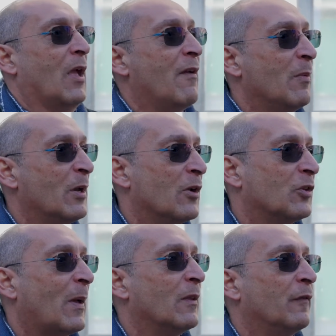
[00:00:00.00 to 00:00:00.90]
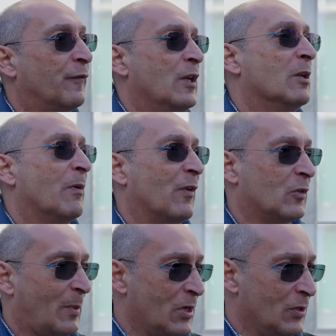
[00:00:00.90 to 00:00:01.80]
Everybody knows about the freedom of
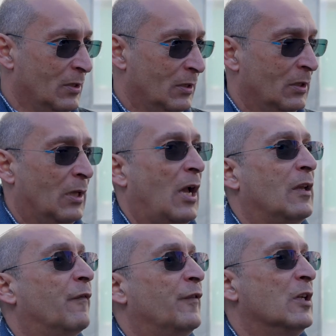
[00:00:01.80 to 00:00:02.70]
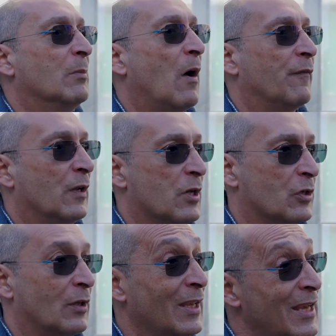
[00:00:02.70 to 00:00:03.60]
expression and the freedom of
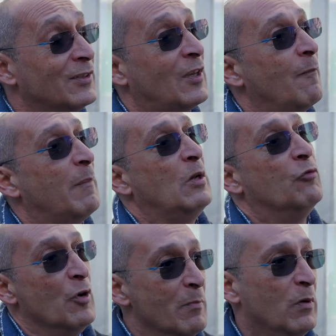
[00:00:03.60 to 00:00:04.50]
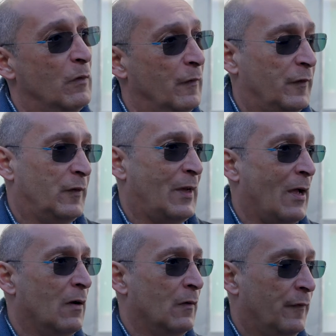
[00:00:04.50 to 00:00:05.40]
religion. These have been removed
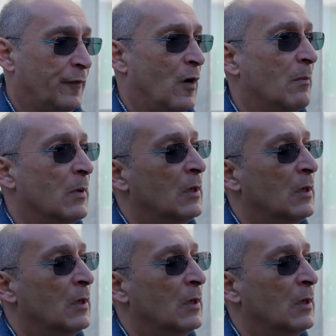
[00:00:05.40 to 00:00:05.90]
now from